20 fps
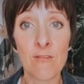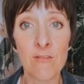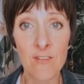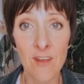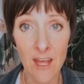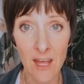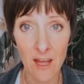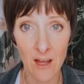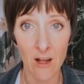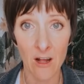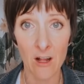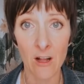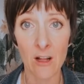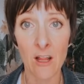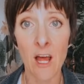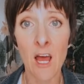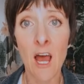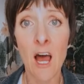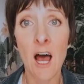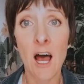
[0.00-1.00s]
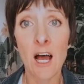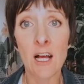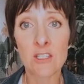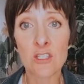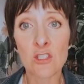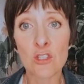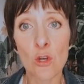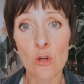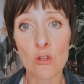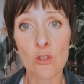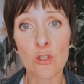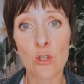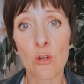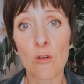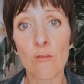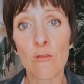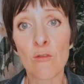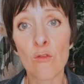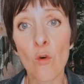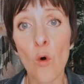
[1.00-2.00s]
fill a
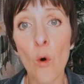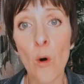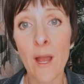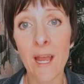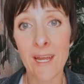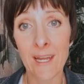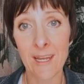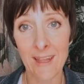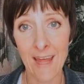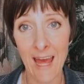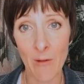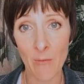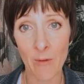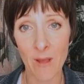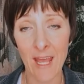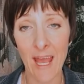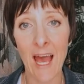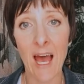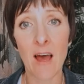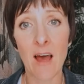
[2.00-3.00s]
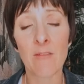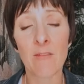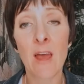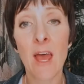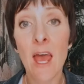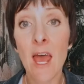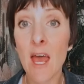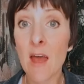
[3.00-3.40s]
social void that we have.